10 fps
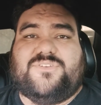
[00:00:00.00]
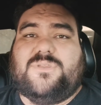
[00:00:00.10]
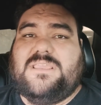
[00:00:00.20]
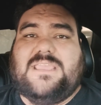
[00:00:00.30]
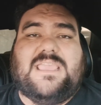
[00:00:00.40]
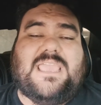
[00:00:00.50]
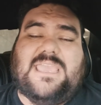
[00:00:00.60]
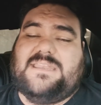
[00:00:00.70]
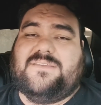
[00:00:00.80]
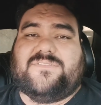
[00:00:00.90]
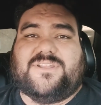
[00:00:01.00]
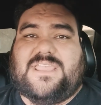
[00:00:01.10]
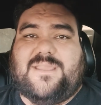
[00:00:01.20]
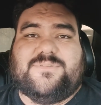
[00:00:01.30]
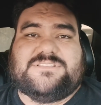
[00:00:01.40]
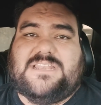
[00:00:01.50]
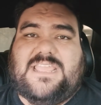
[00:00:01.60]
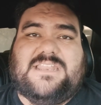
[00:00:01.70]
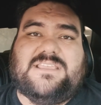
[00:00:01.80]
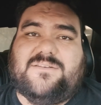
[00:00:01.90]
you can get any of their cameras in
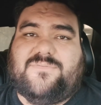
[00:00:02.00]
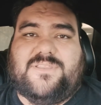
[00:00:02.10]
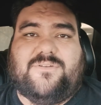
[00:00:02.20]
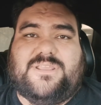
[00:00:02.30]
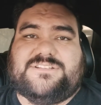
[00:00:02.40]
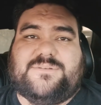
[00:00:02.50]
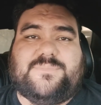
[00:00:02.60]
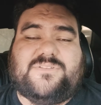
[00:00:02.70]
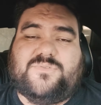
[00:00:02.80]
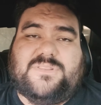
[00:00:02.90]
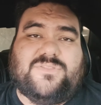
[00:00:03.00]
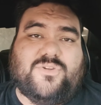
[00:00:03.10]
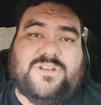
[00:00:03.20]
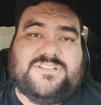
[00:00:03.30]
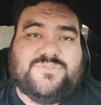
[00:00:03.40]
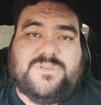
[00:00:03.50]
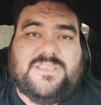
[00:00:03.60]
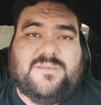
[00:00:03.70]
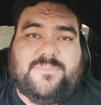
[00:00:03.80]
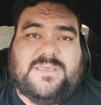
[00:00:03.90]
any configuration between 32
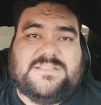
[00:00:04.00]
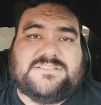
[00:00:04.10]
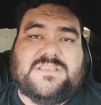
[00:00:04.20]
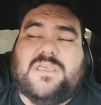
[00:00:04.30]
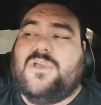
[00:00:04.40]
gigabytes